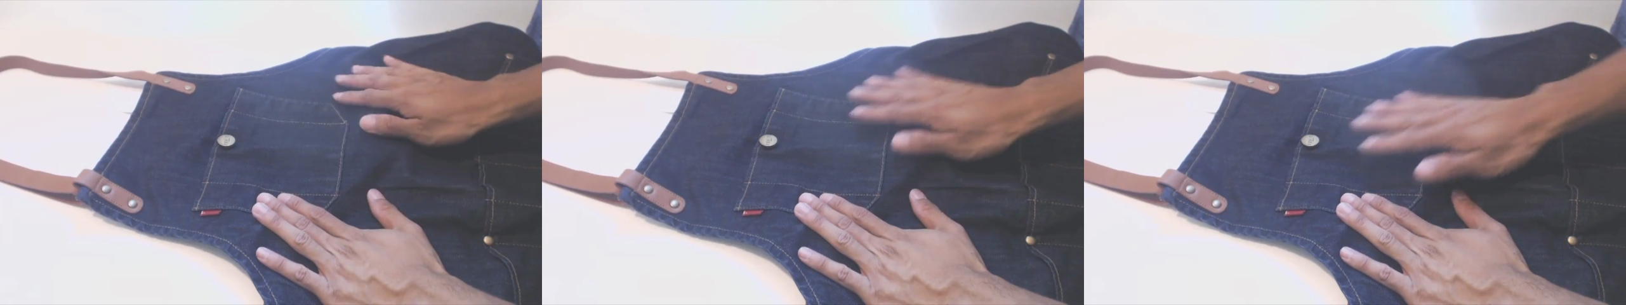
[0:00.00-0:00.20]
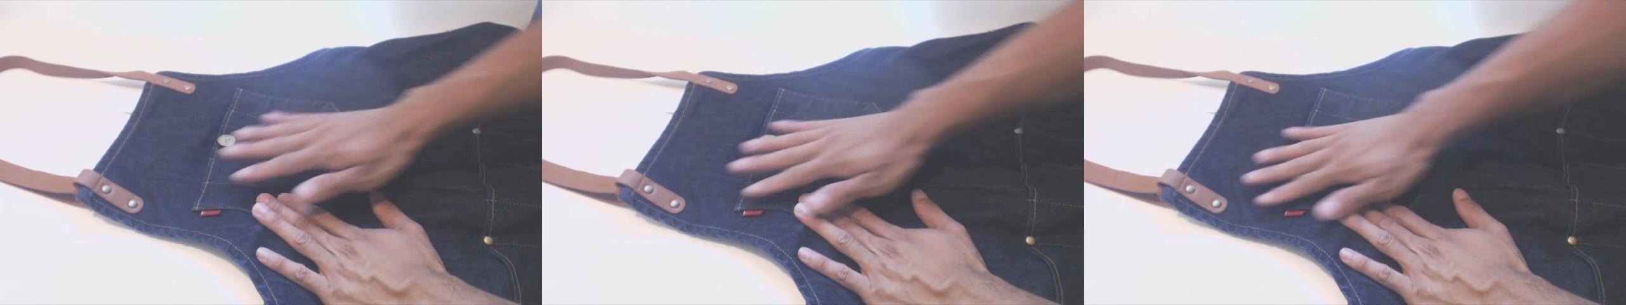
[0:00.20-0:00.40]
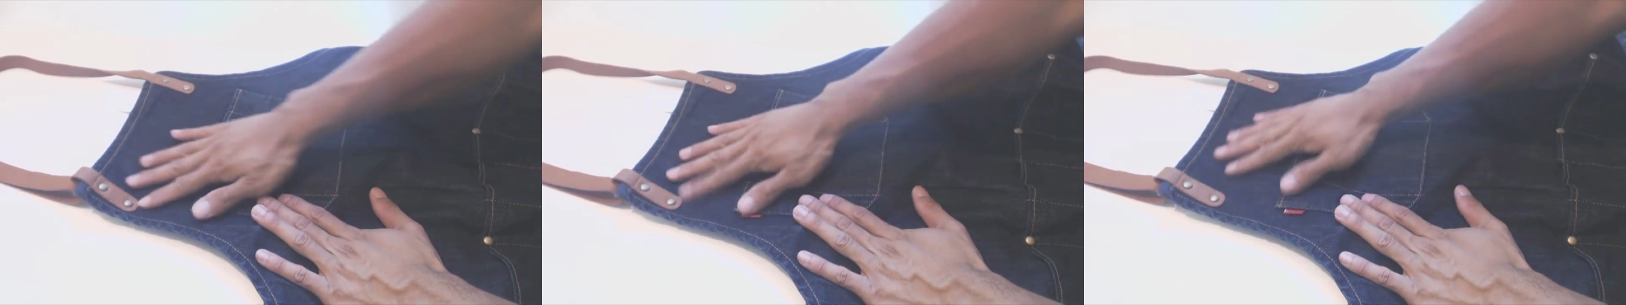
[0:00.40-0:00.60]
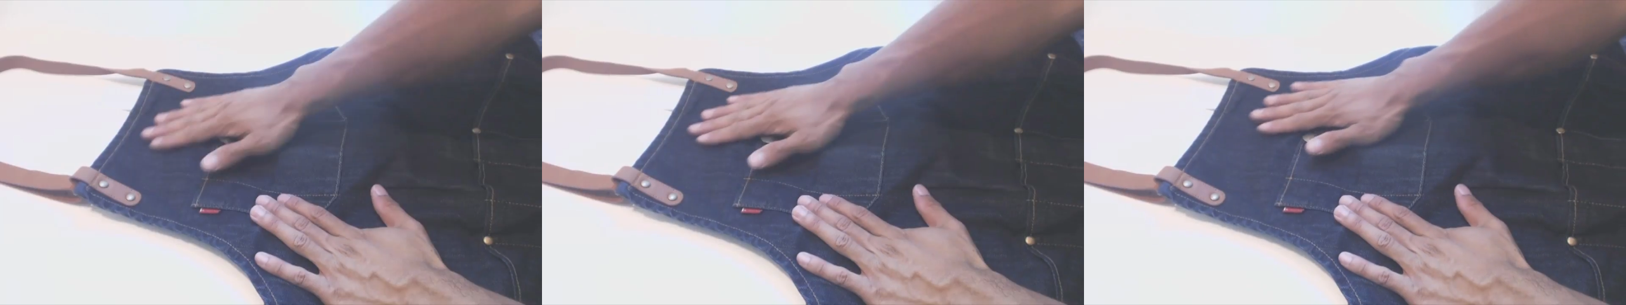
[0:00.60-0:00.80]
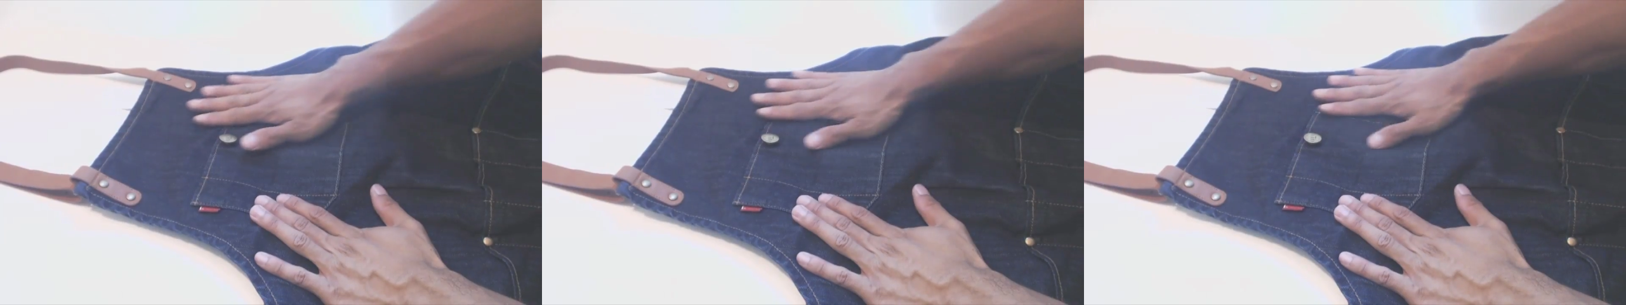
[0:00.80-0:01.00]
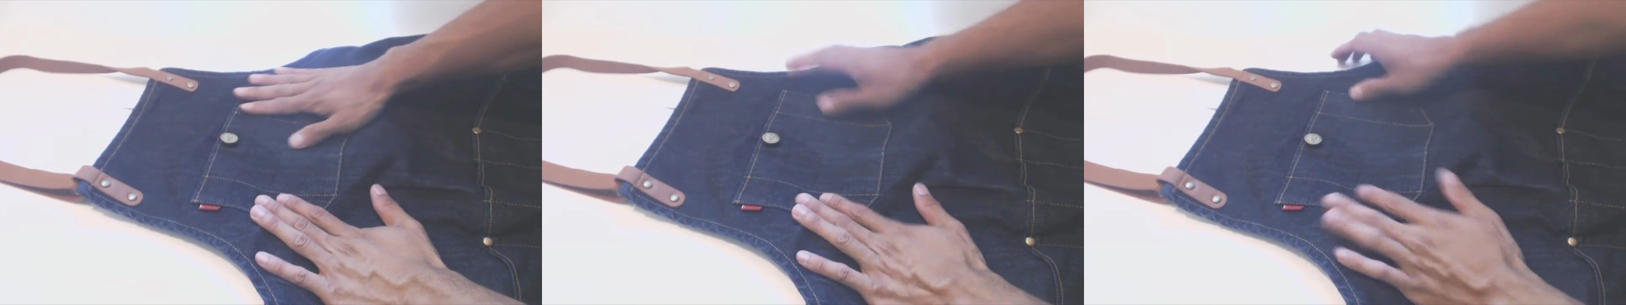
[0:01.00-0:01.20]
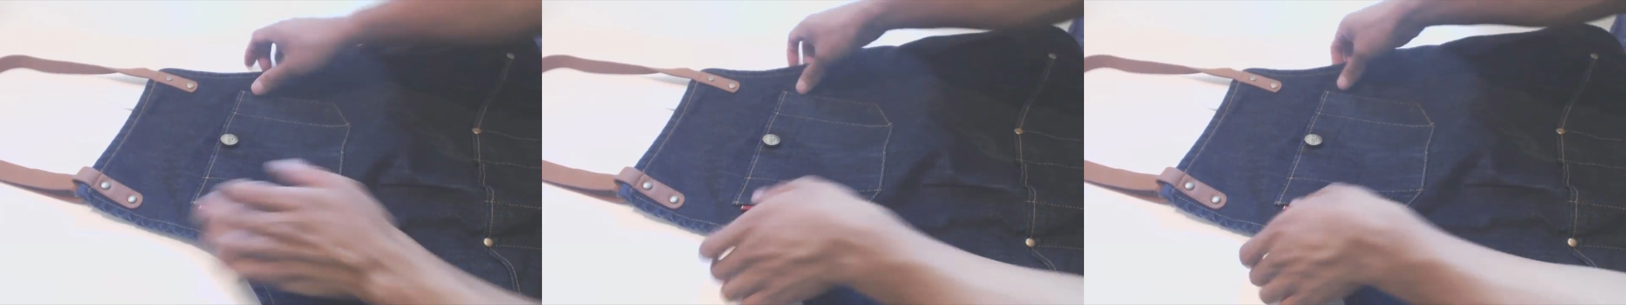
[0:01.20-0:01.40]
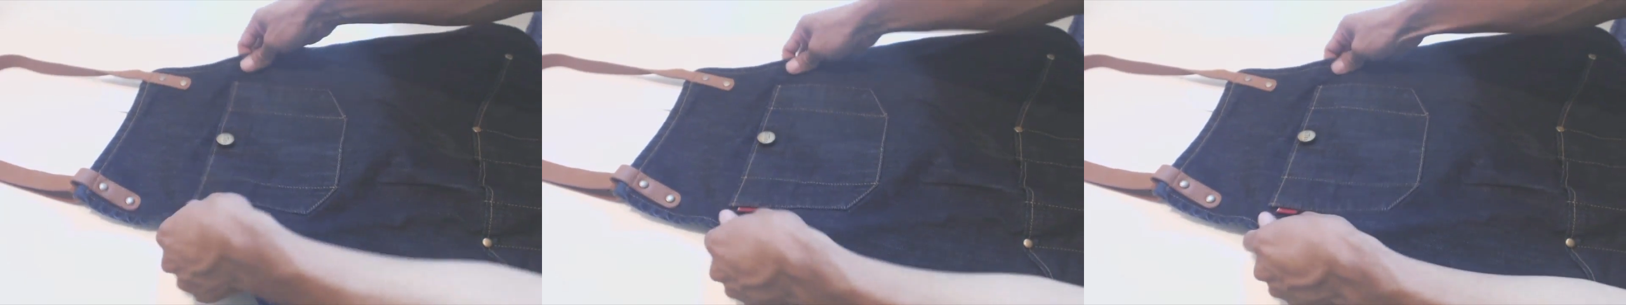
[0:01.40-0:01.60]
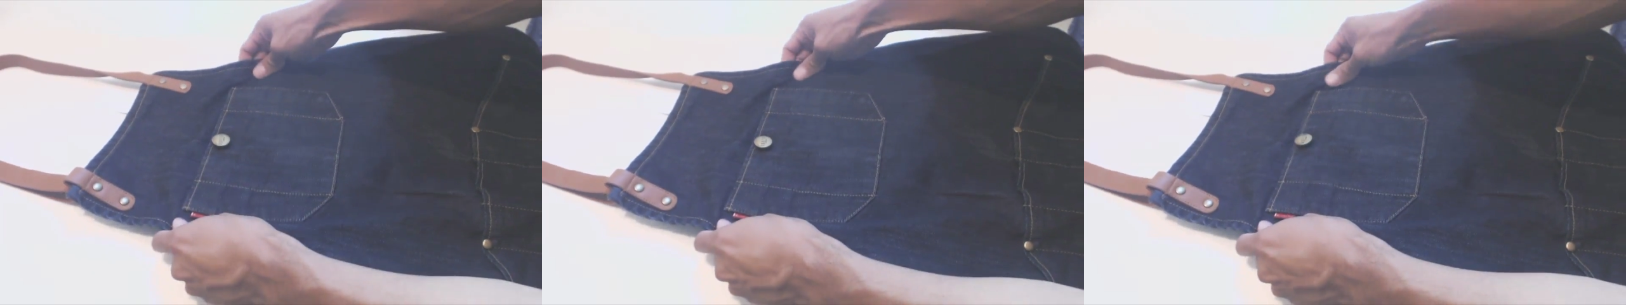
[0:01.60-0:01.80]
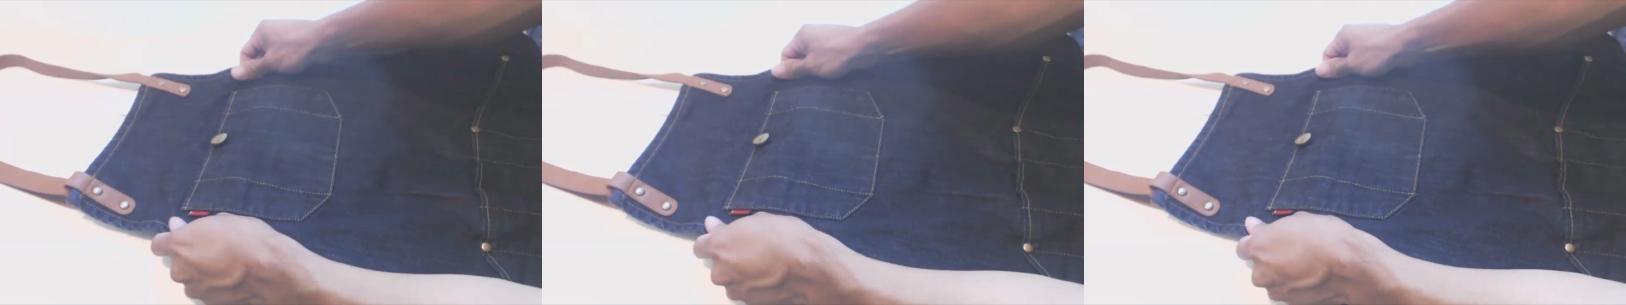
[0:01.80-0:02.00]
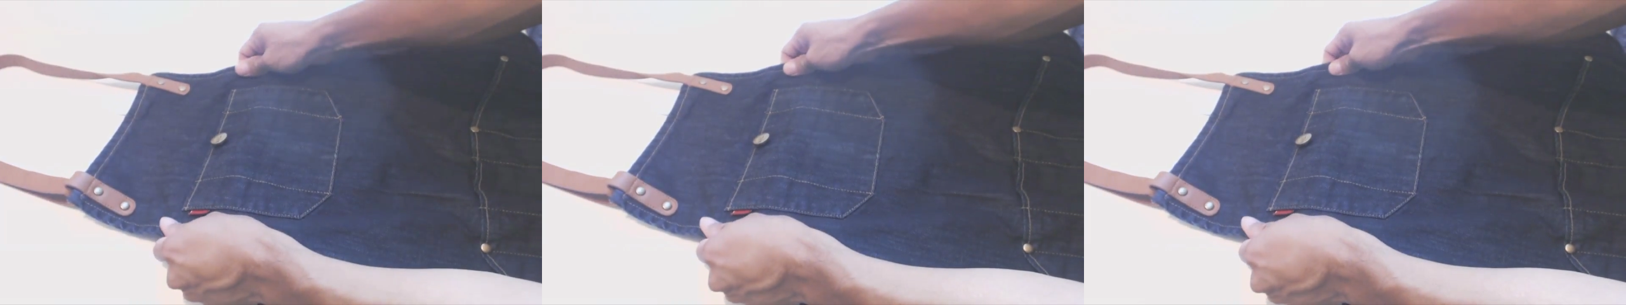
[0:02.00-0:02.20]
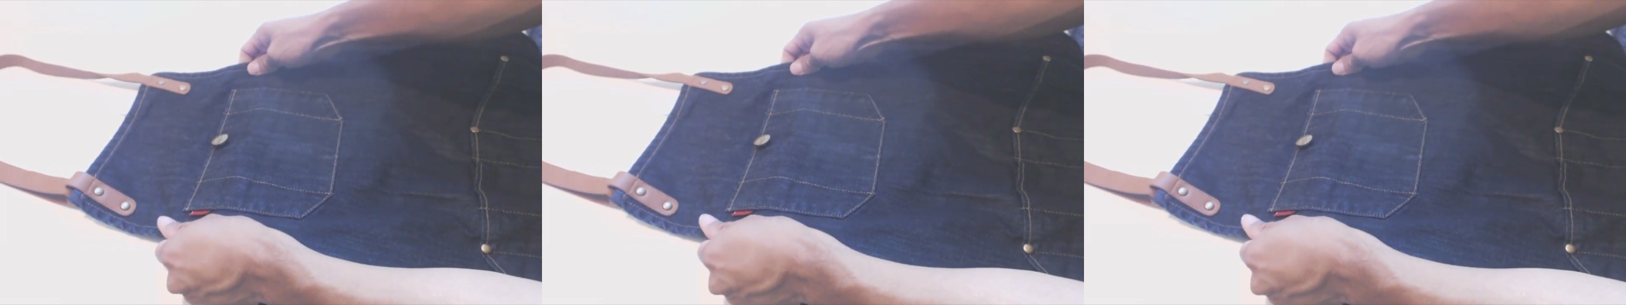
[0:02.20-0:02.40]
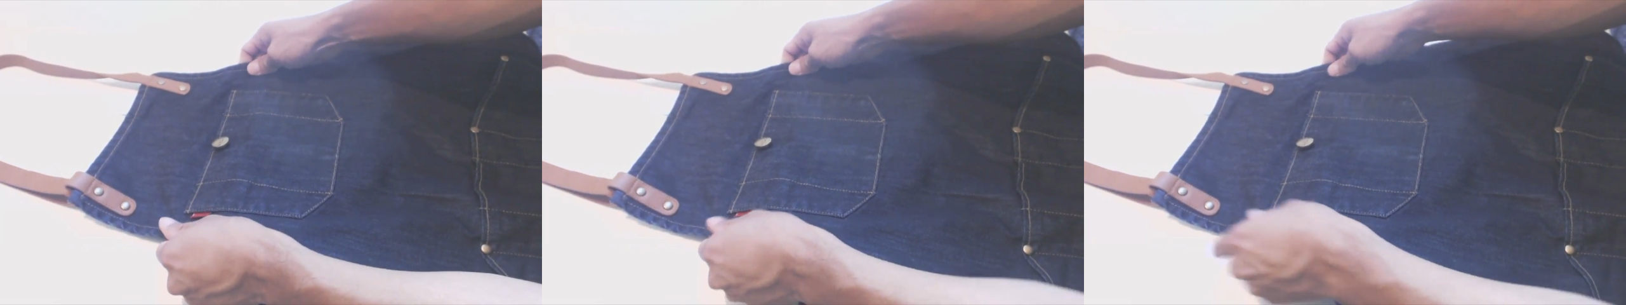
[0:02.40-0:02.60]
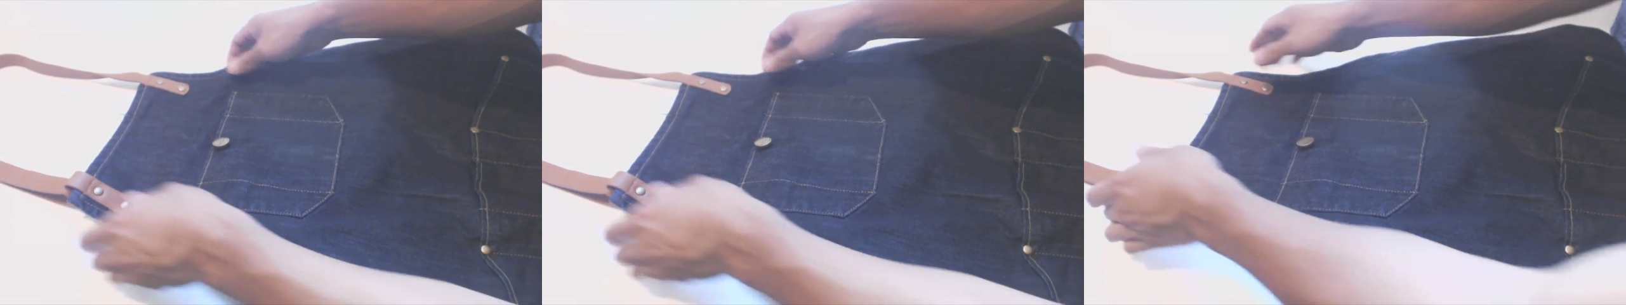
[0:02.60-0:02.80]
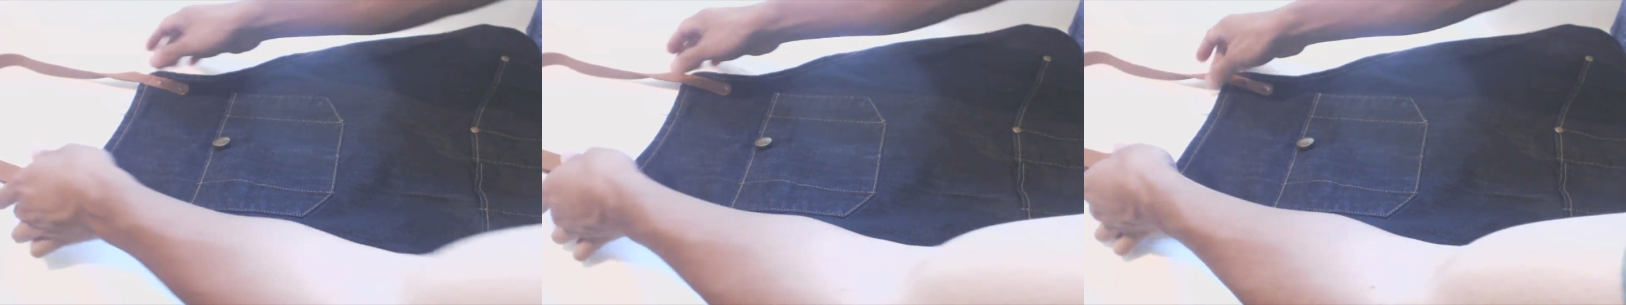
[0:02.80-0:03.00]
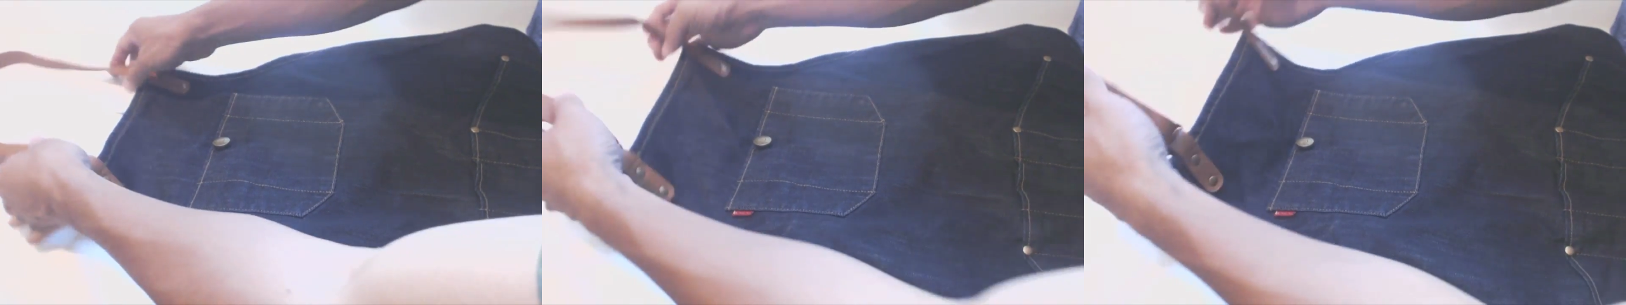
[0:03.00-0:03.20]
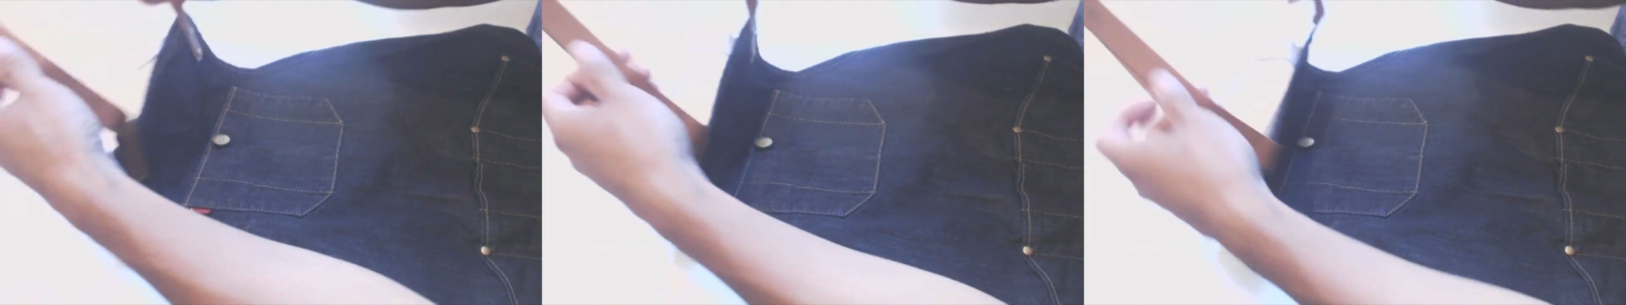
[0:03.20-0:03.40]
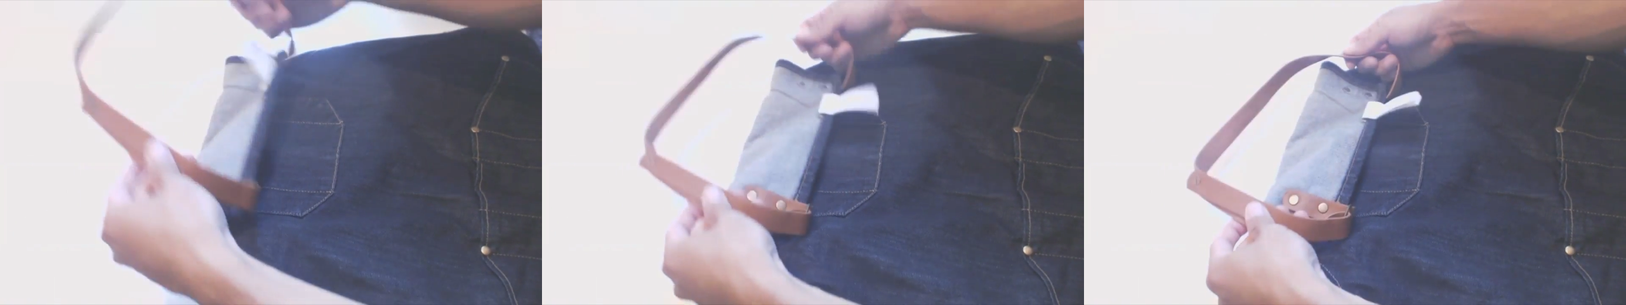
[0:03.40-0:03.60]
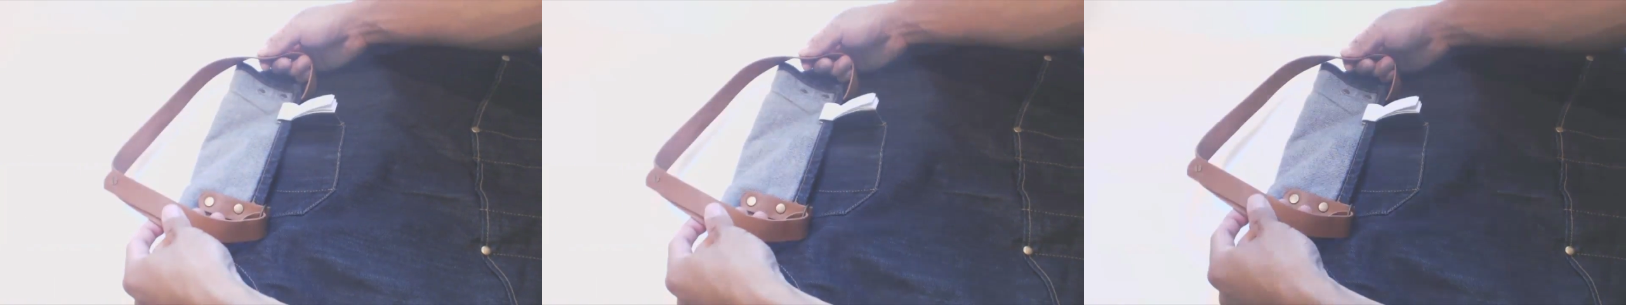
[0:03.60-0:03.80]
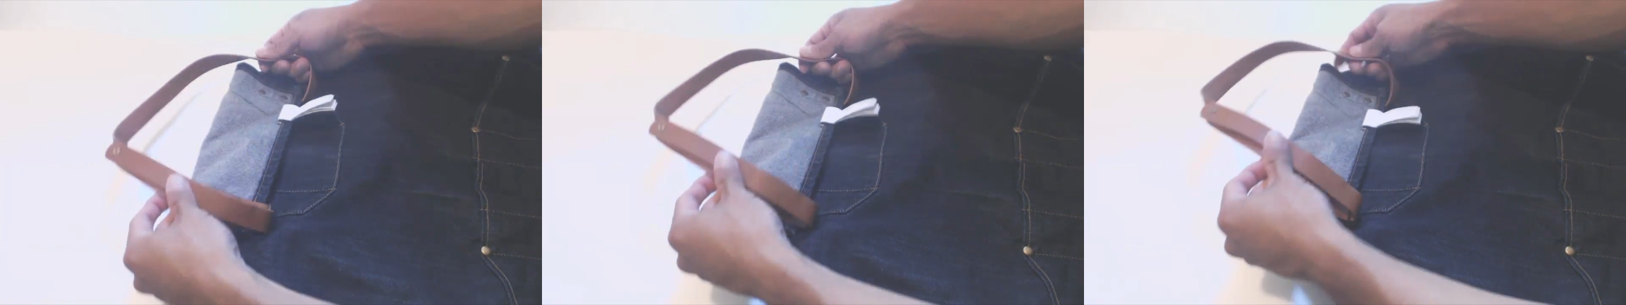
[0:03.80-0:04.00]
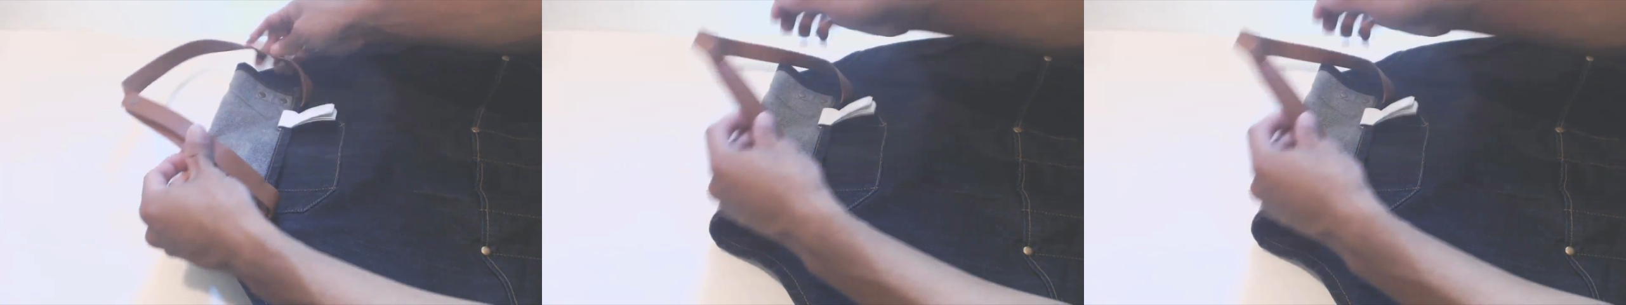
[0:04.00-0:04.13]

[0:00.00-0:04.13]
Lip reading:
Nobody's mouth can be seen.